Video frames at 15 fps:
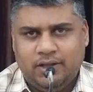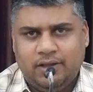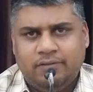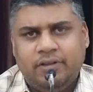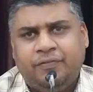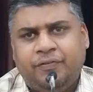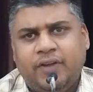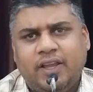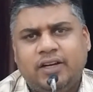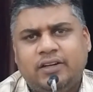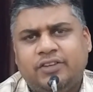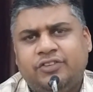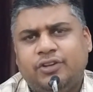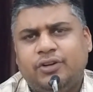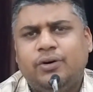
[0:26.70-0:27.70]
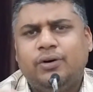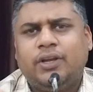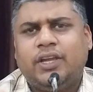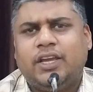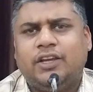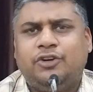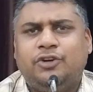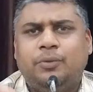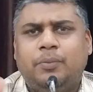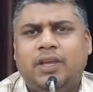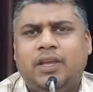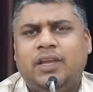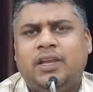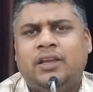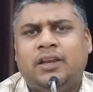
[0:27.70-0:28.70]
We feel it is okay to be
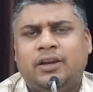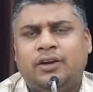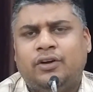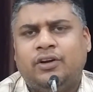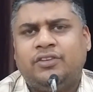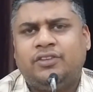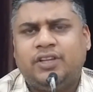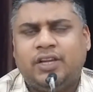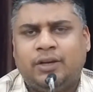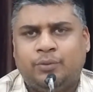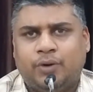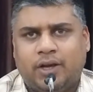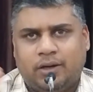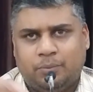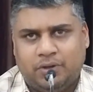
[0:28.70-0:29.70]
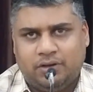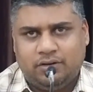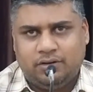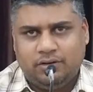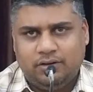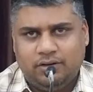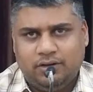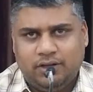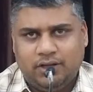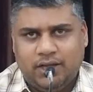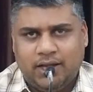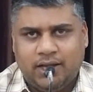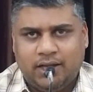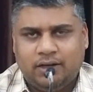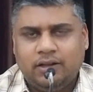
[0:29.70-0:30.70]
in a noisy environment.
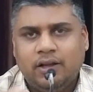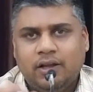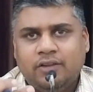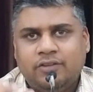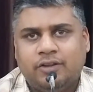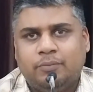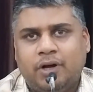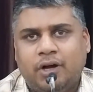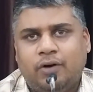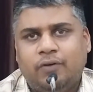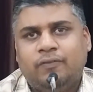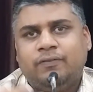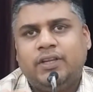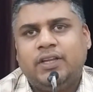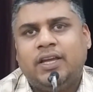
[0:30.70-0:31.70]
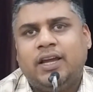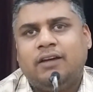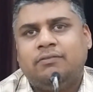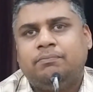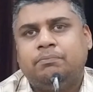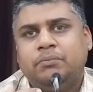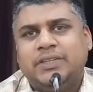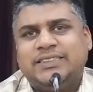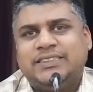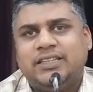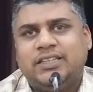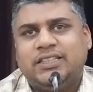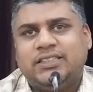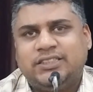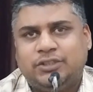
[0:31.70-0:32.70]
And somehow we have
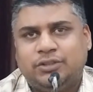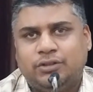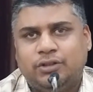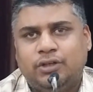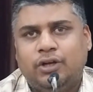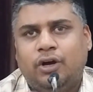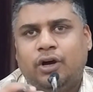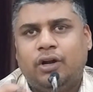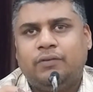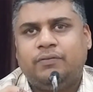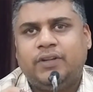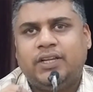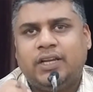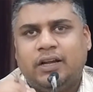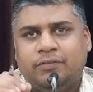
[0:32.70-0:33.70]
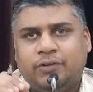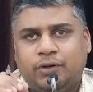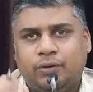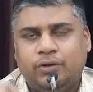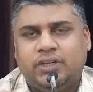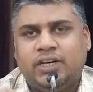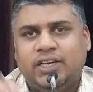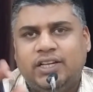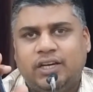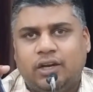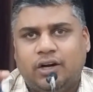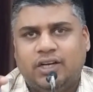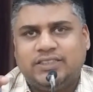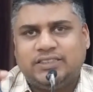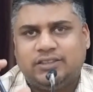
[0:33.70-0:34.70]
misunderstood or we have totally
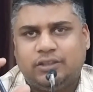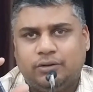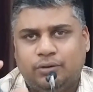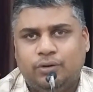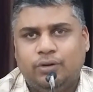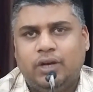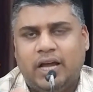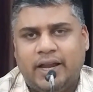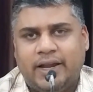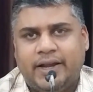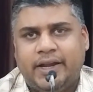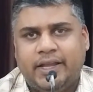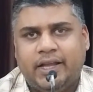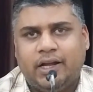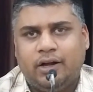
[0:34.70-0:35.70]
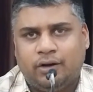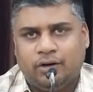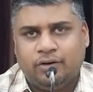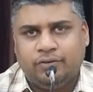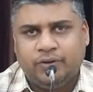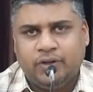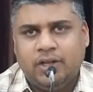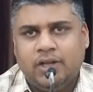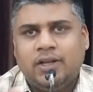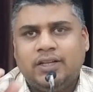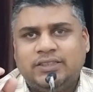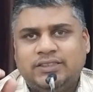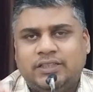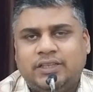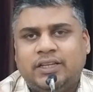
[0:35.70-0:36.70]
lost the whole idea of
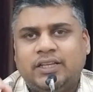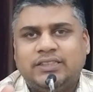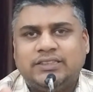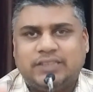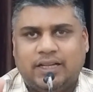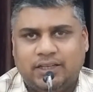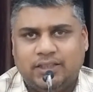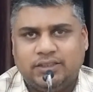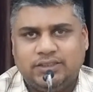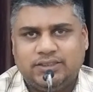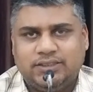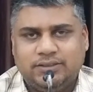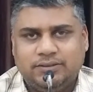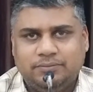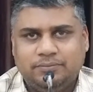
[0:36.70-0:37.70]
sitting in silence.